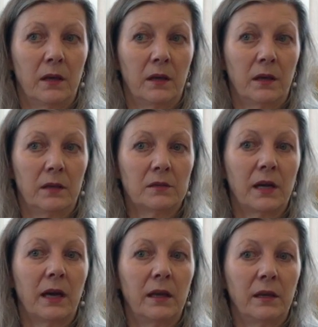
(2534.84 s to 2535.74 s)
And
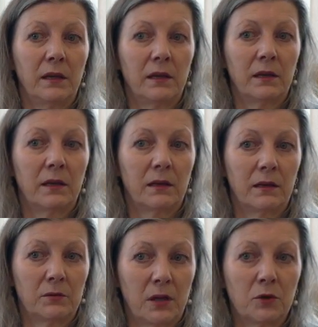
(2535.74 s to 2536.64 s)
I
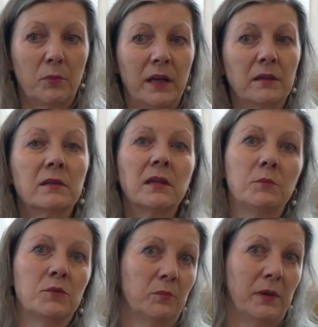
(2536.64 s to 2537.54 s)
recommended
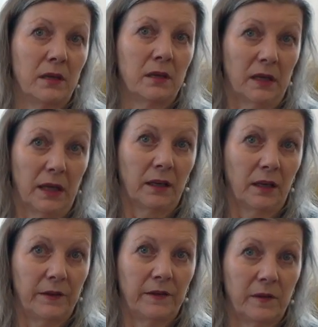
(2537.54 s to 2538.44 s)
him to make an
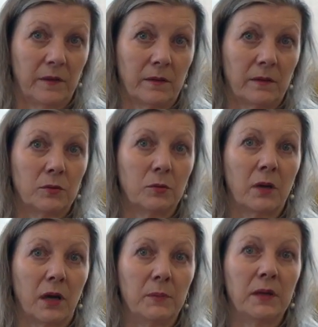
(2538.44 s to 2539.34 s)
analysis, to
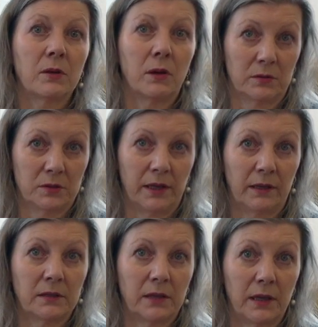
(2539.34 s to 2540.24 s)
come in
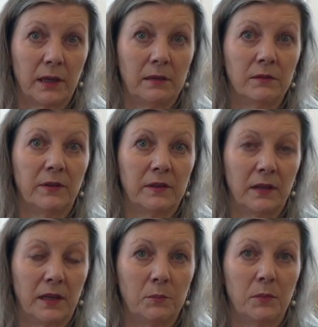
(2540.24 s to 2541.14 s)
contact again with
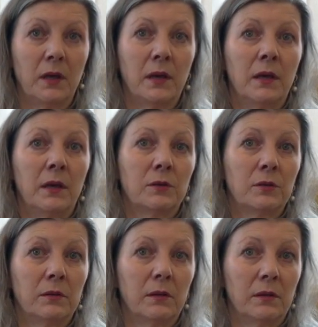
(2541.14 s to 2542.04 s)
him,
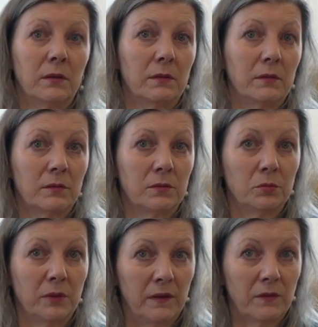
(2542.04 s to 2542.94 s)
uh,
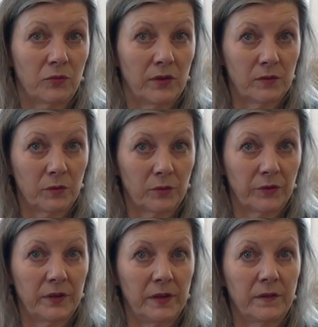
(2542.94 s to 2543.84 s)
to his
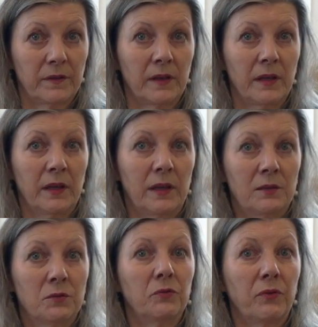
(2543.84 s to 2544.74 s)
resources,
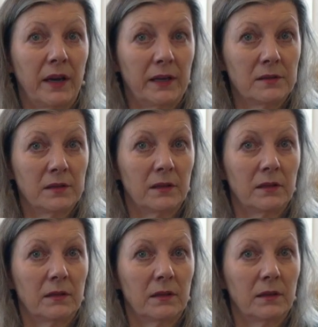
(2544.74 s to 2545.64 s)
to find
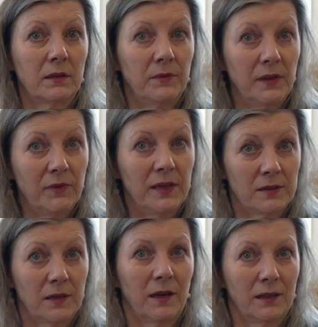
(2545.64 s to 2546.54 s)
a
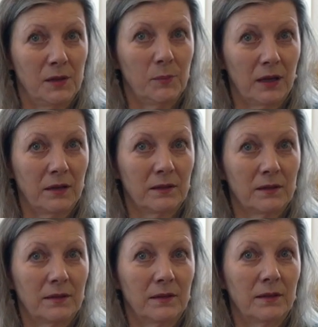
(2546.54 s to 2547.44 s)
vivid anima,
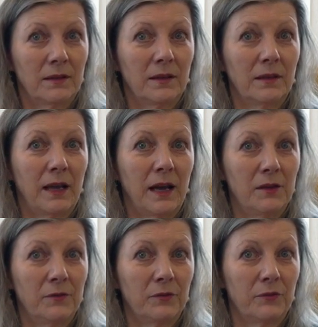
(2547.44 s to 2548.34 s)
a
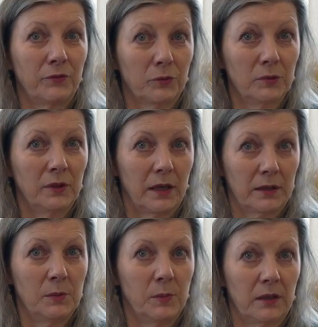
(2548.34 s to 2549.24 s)
life full
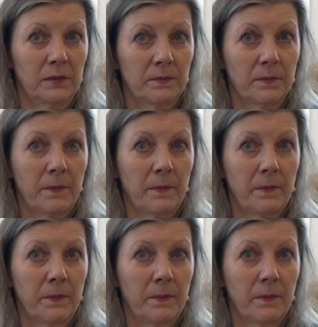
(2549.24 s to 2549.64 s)
anima.